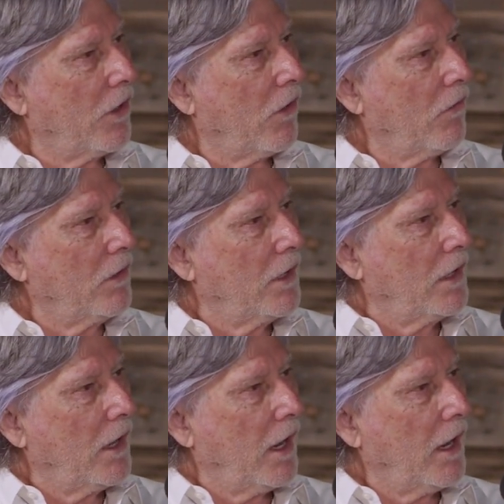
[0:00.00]
you know?
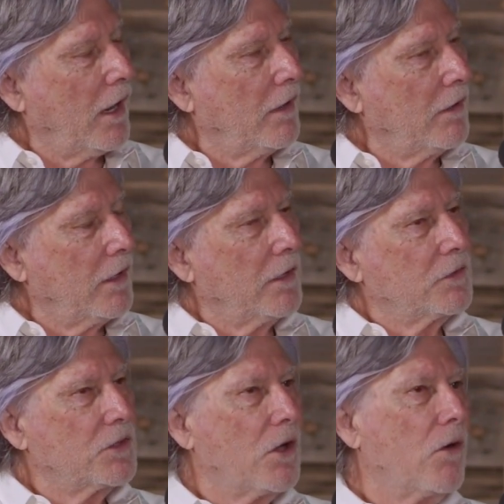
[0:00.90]
And
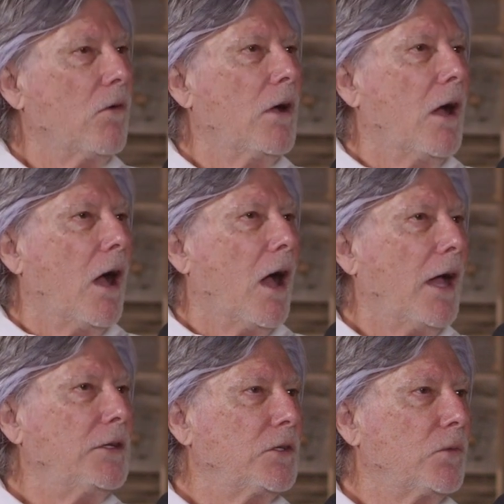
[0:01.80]
so
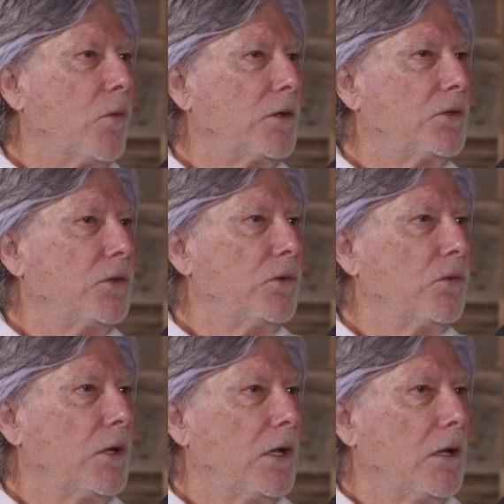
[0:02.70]
I just want
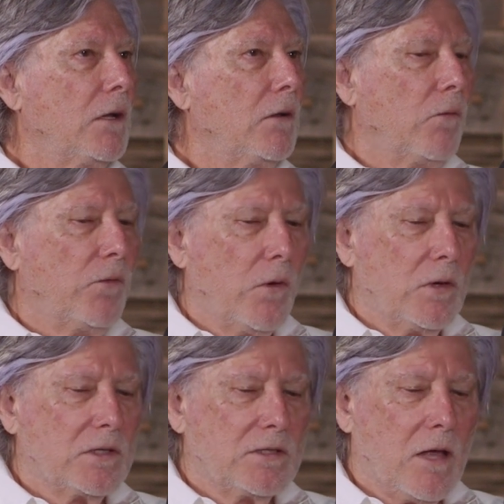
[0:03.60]
to
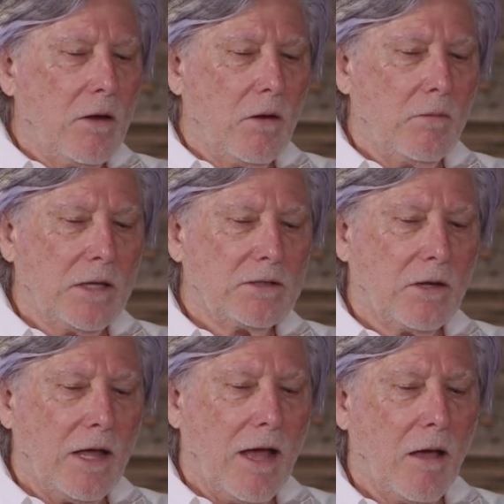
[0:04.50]
focus not on
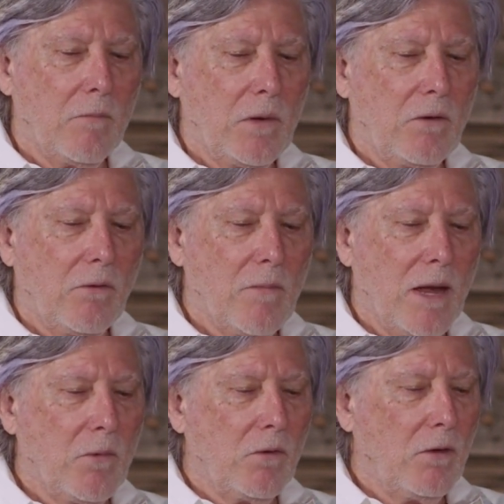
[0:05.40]
necessarily how I'm being
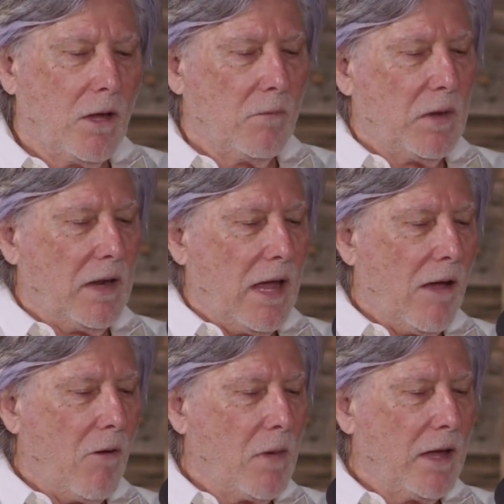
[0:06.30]
remembered, but
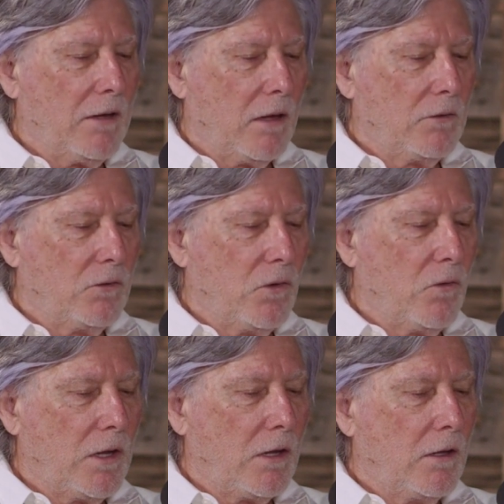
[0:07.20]
how am I
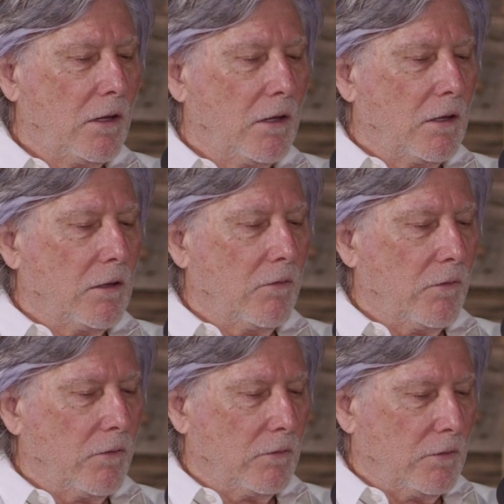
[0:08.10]
doing
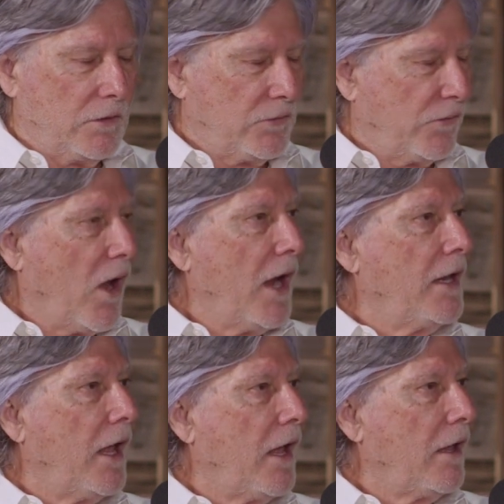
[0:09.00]
this
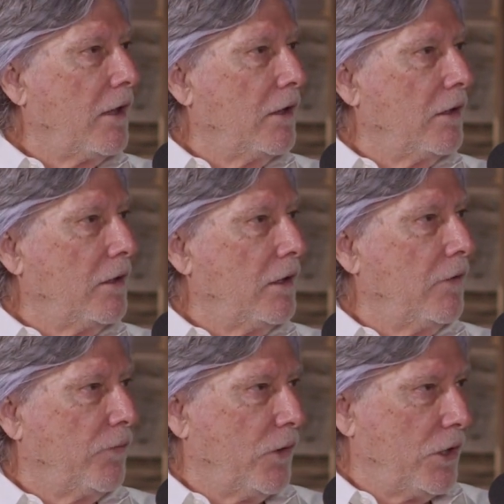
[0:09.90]
Friday
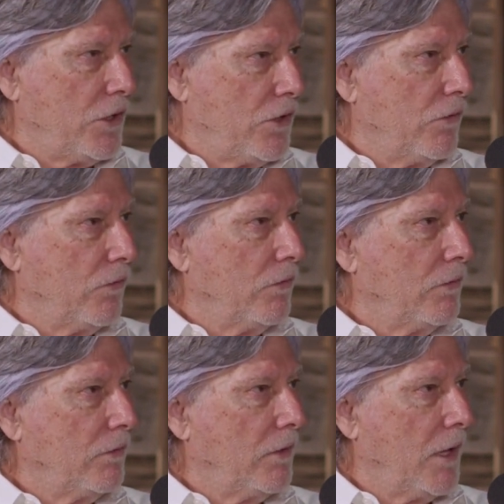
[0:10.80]
in front of you?
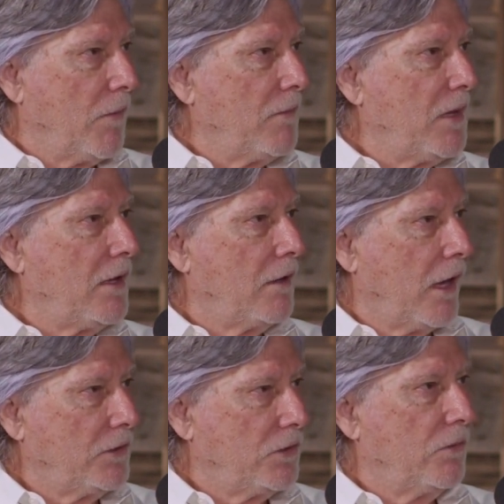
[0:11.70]
Am I being
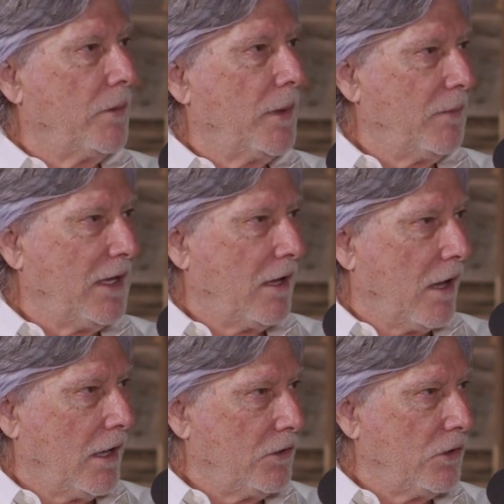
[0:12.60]
nice to you? Am I being
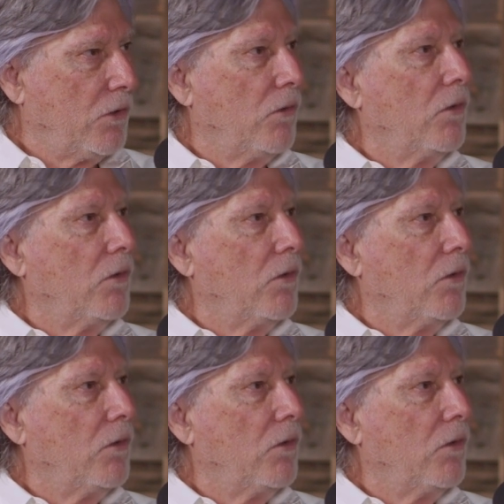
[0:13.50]
kind to you?